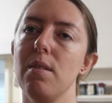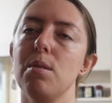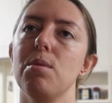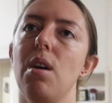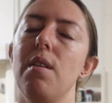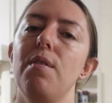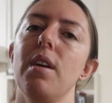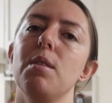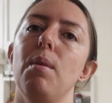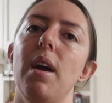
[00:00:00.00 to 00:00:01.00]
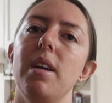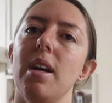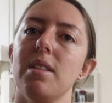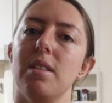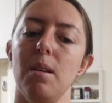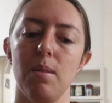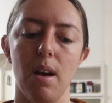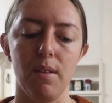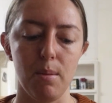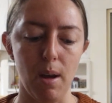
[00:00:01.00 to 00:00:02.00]
some side effects, but he hasn't seemed to
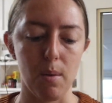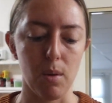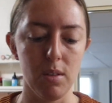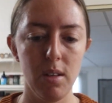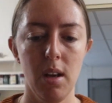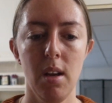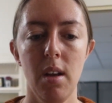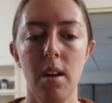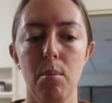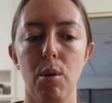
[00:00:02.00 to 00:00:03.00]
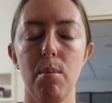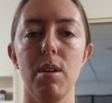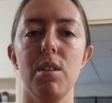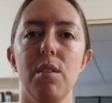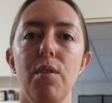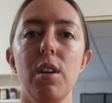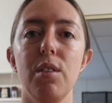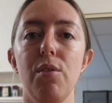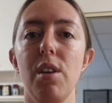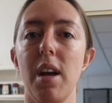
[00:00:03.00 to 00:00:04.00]
have any bad ones. Pretty much the
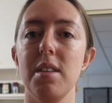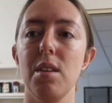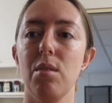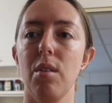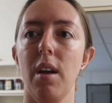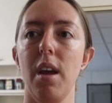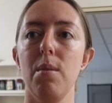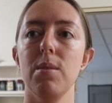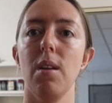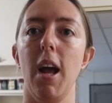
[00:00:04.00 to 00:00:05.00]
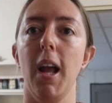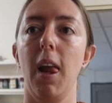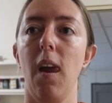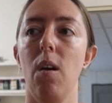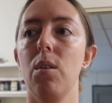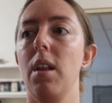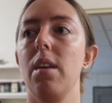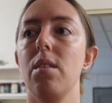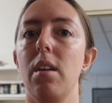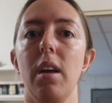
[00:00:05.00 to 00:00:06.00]
first few days he took it, he was like on
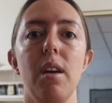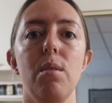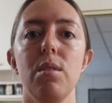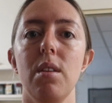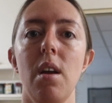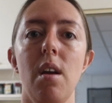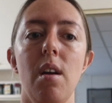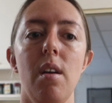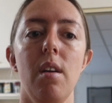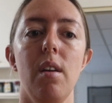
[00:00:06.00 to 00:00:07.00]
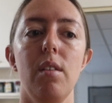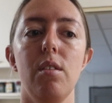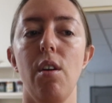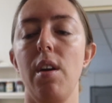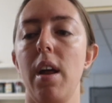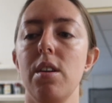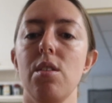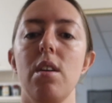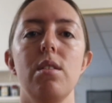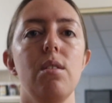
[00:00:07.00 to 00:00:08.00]
cloud nine. Like, he was so
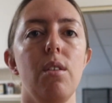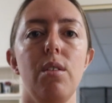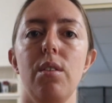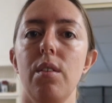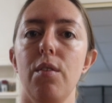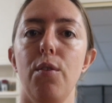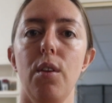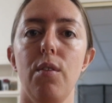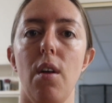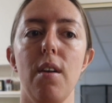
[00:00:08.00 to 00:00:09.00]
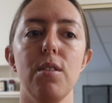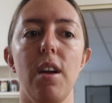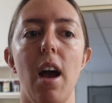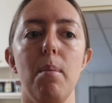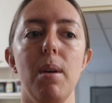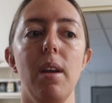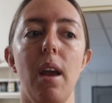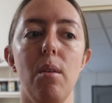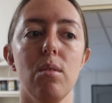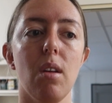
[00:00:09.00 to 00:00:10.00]
energized, so full of life, so happy.
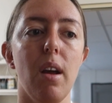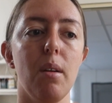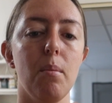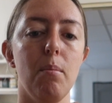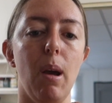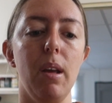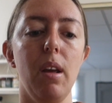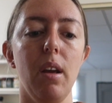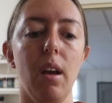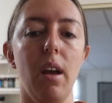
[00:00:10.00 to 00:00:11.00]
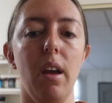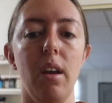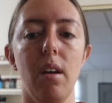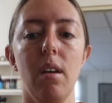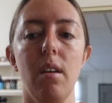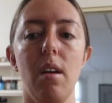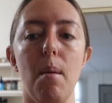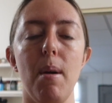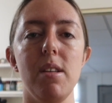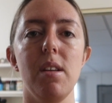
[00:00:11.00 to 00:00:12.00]
He was like making a
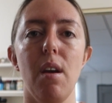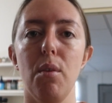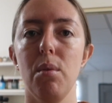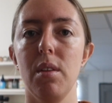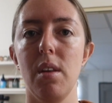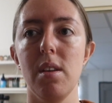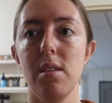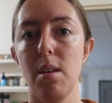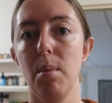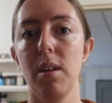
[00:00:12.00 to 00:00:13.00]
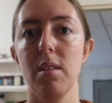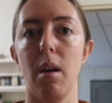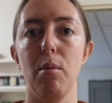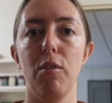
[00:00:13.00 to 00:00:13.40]
amazing effort with his siblings. Like,